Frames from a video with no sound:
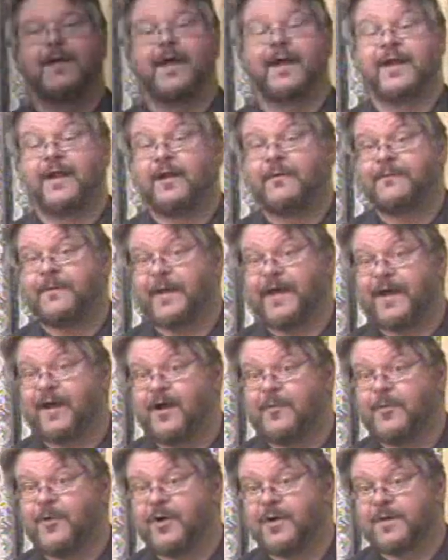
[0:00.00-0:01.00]
And don't forget
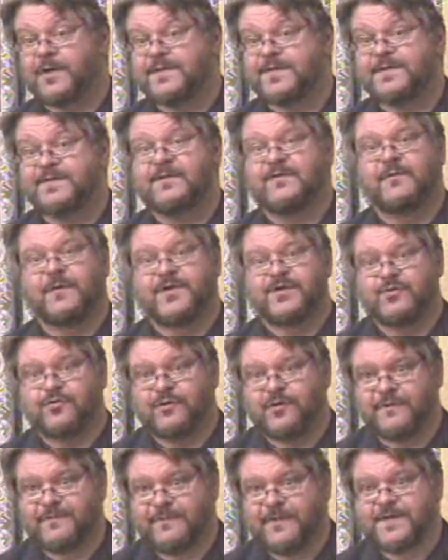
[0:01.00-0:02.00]
our books, Witch
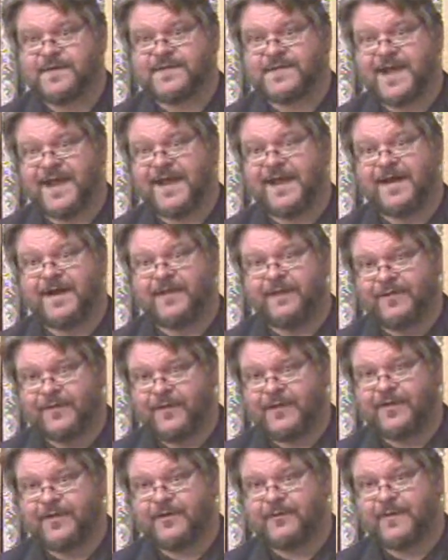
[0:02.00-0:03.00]
School 1st, 2nd, and
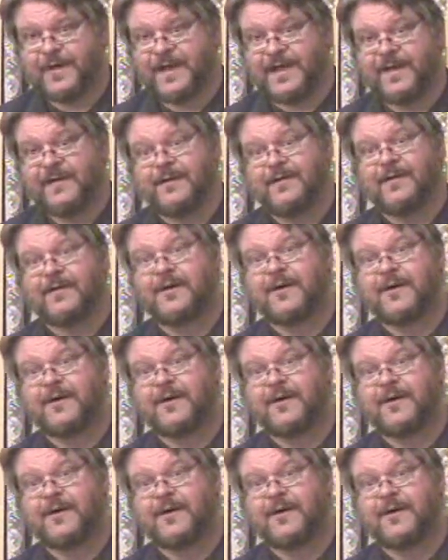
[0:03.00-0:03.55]
3rd Degree,